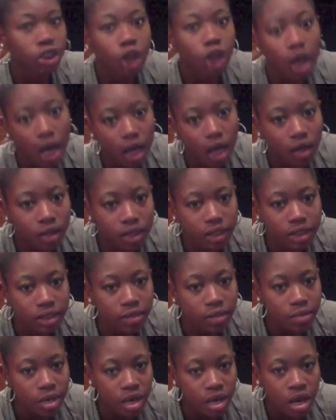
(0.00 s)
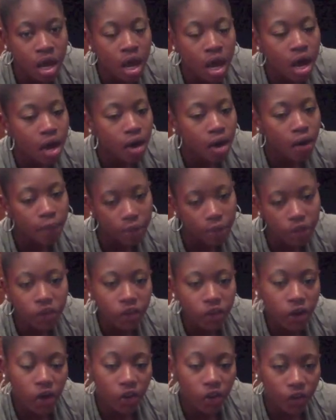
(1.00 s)
your outlet to be
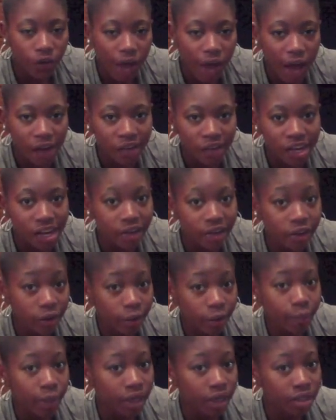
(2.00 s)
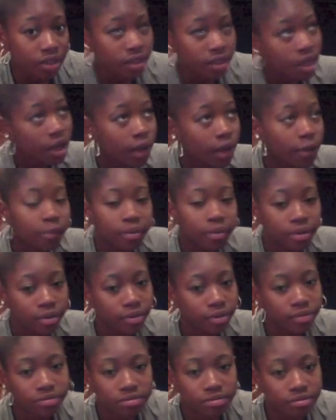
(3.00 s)
completely on the ground and you're bumped up
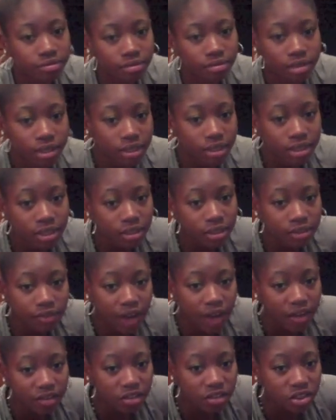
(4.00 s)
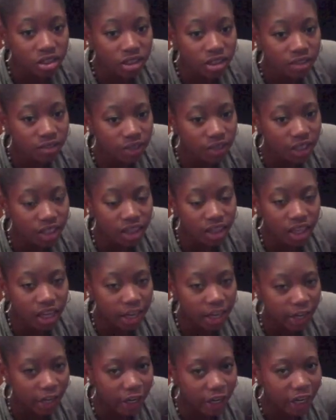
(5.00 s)
six five or six feet in
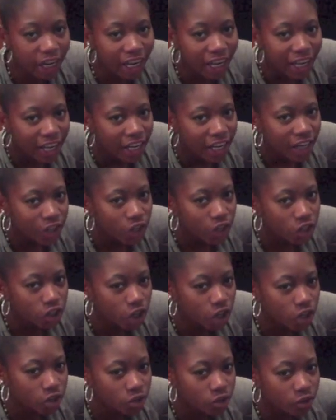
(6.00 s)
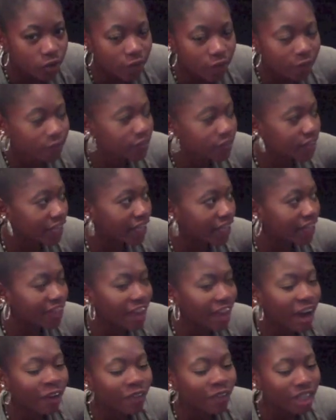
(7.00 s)
the air and your charger won't fit
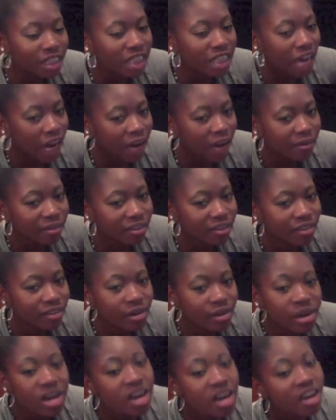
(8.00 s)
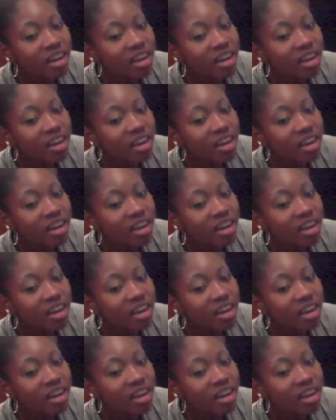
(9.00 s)
and not one time you